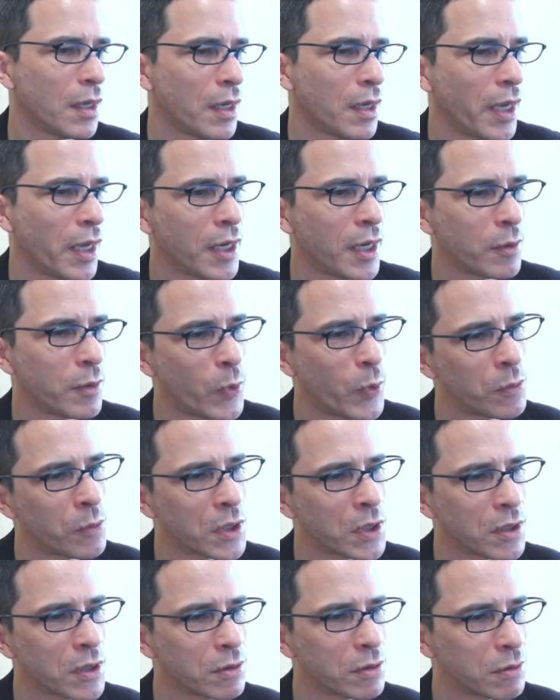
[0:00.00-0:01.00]
And when
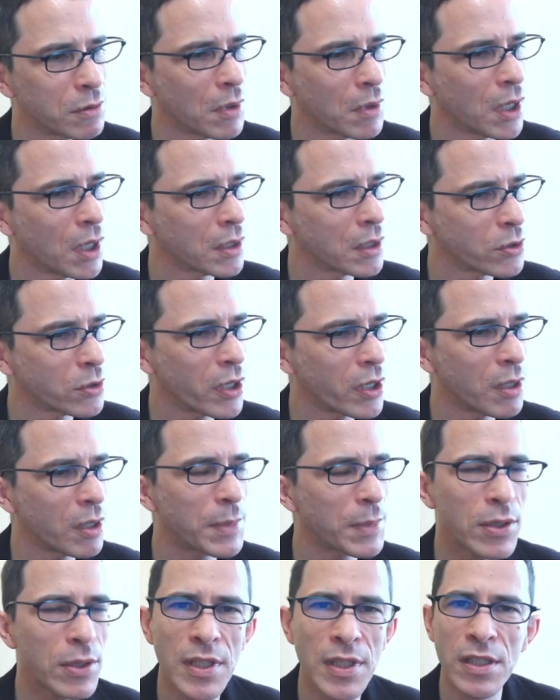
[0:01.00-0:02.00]
we're talking
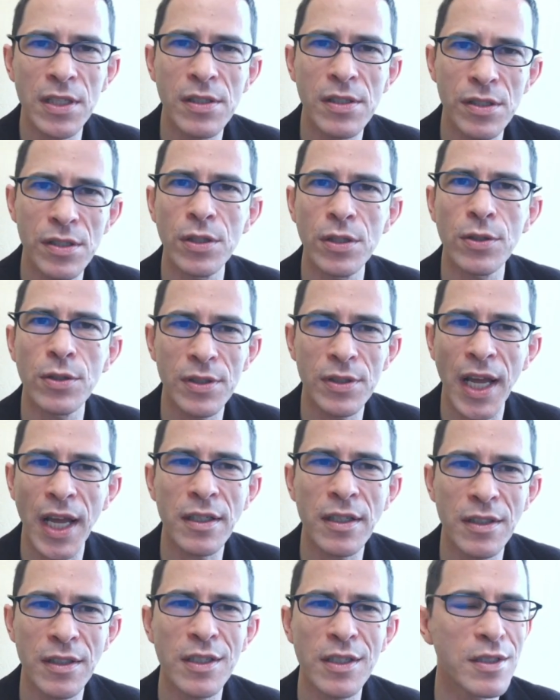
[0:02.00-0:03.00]
about Tesuji or
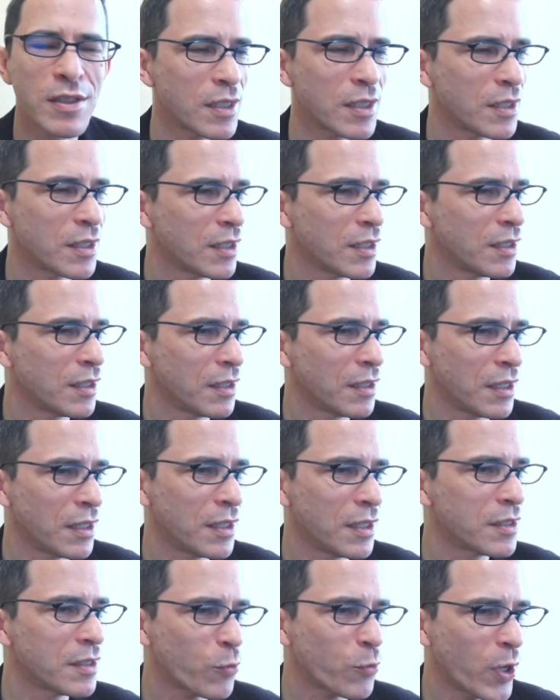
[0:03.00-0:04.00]
tactics, it
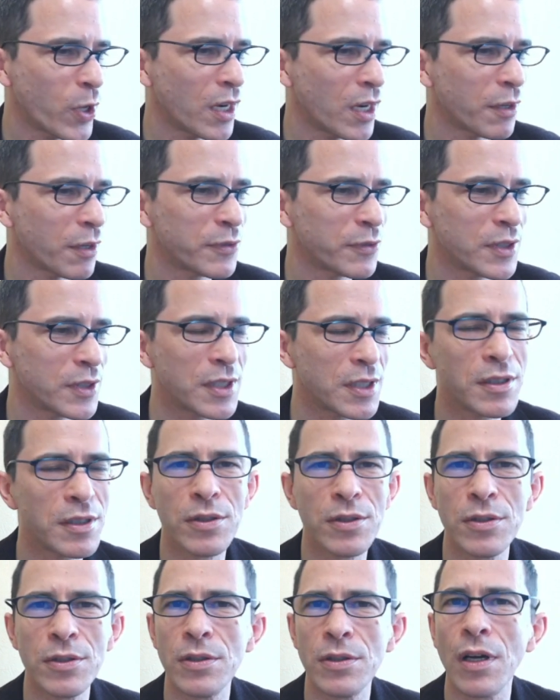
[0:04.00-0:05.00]
is quite often that
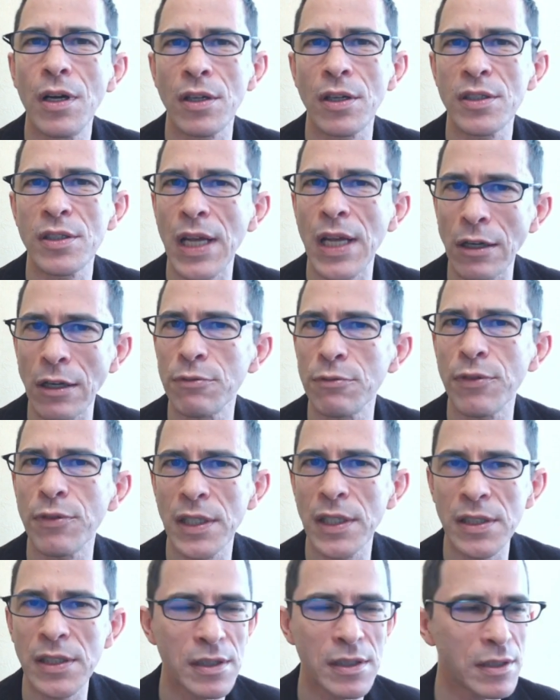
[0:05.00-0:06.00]
you are
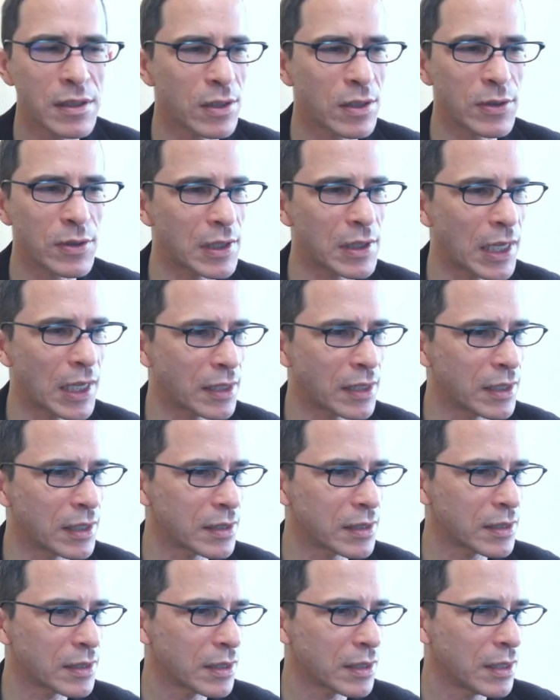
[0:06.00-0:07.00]
sacrificing stones like
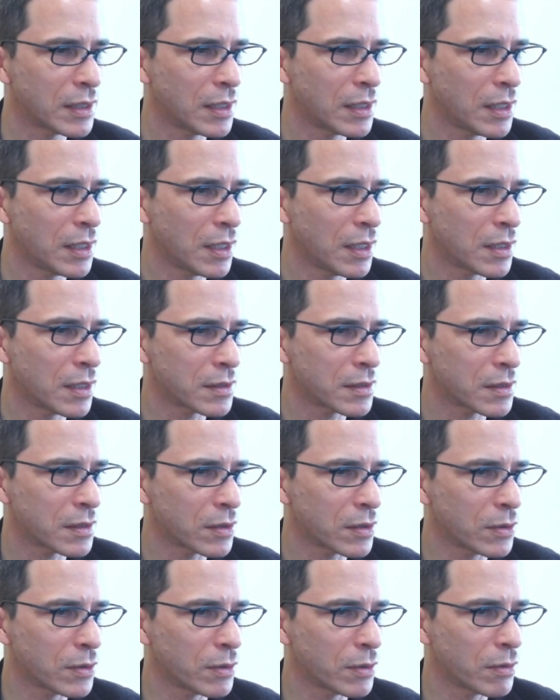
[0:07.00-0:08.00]
this.
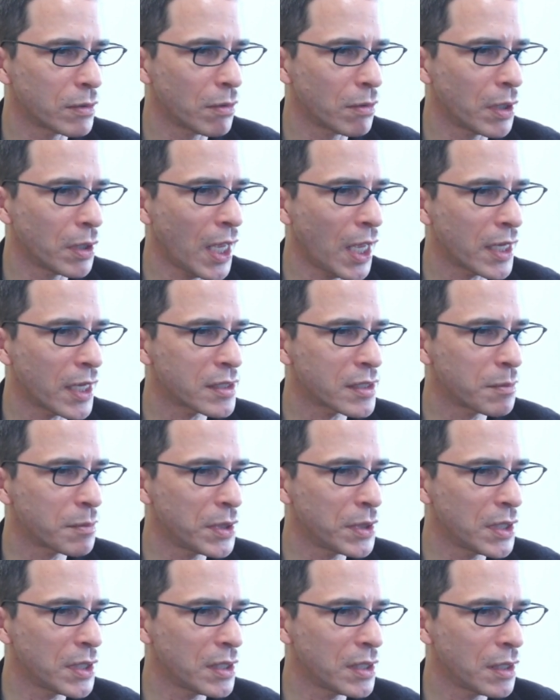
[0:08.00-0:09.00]
So it has to
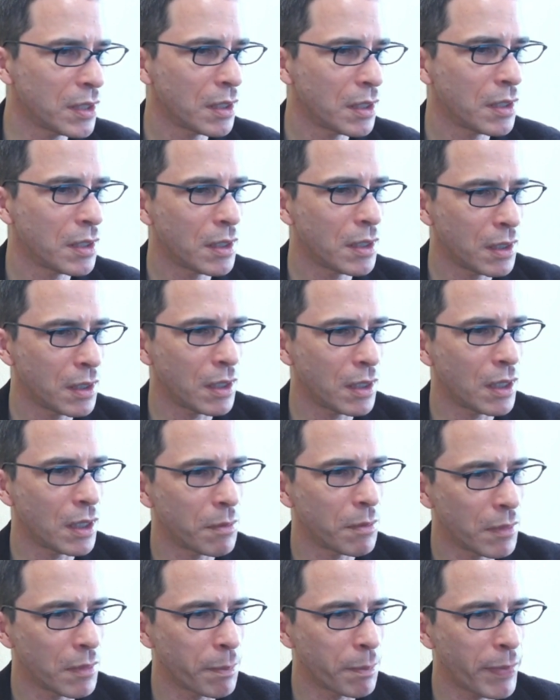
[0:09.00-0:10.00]
be
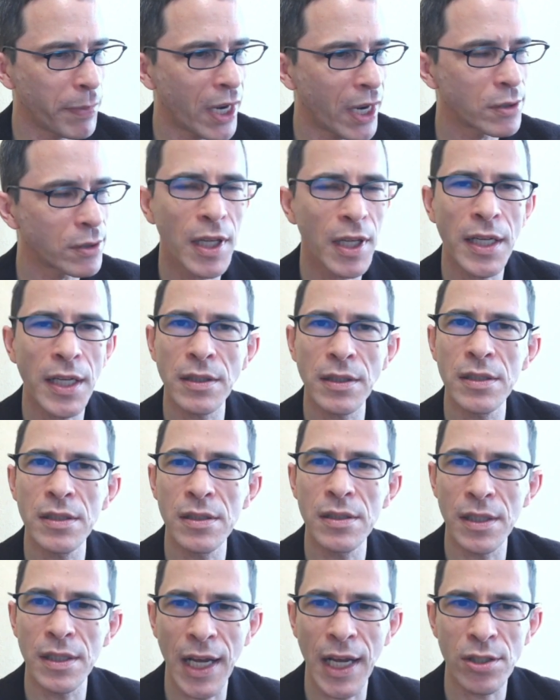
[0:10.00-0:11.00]
a pattern like this
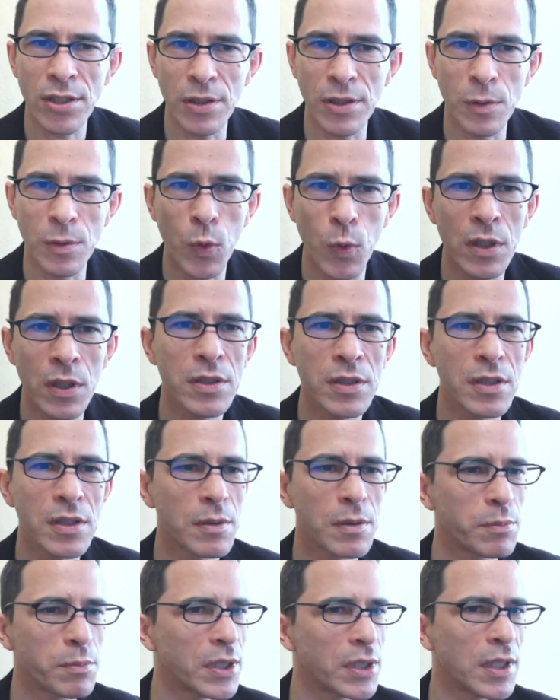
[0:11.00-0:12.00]
that actually works,
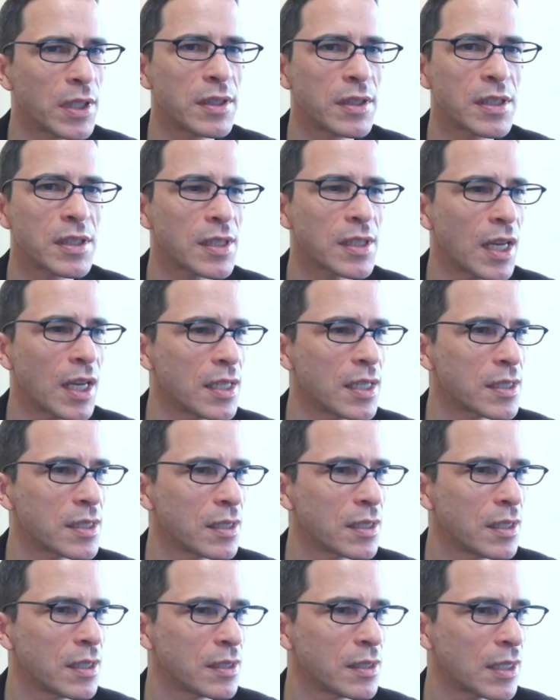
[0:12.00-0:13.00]
but in this case,
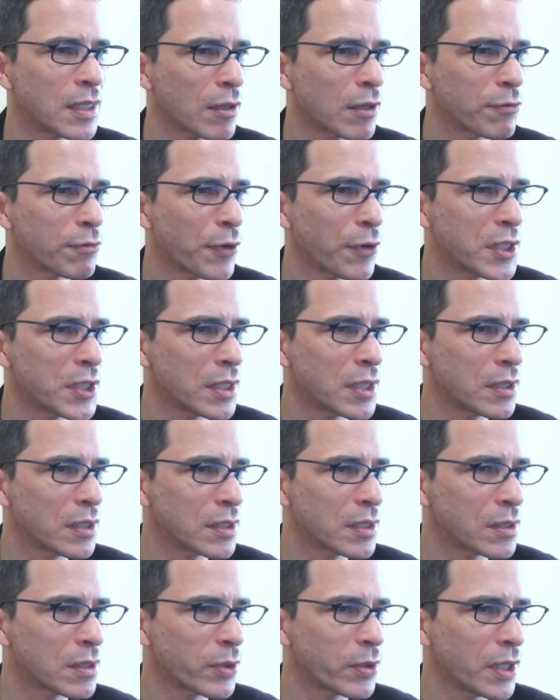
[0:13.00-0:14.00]
sacrificing the
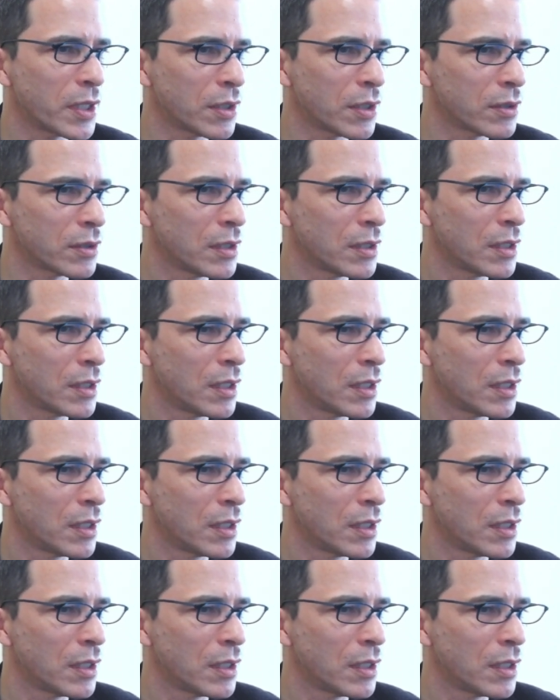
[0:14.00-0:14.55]
stone here